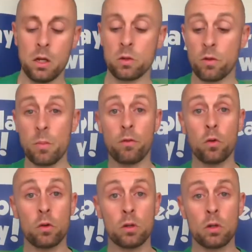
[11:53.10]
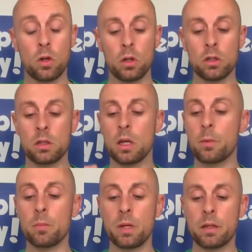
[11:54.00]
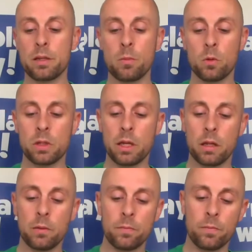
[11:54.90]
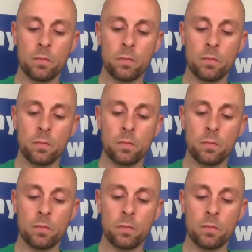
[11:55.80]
So I've got my 4 colours, I'm going to mix them all together,